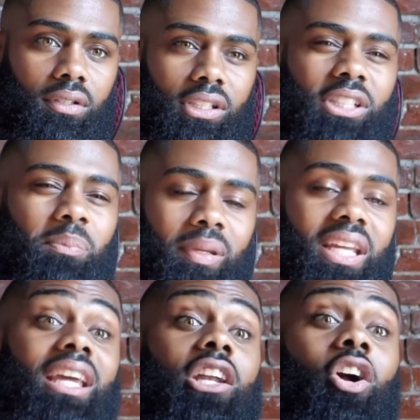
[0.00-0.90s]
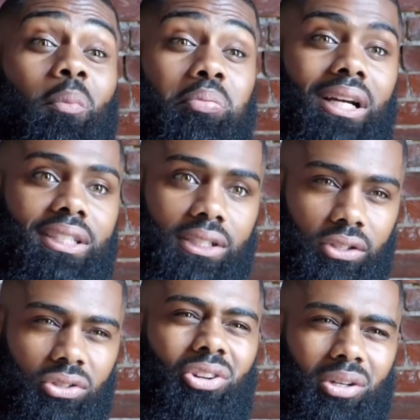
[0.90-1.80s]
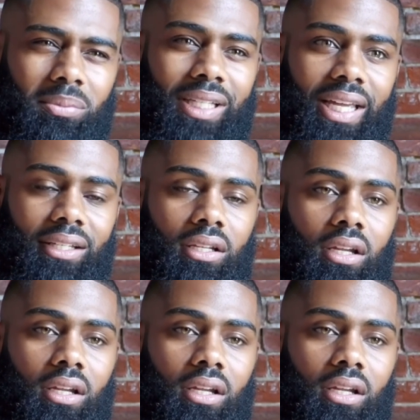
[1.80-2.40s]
Just being in her presence, you know what I'm saying?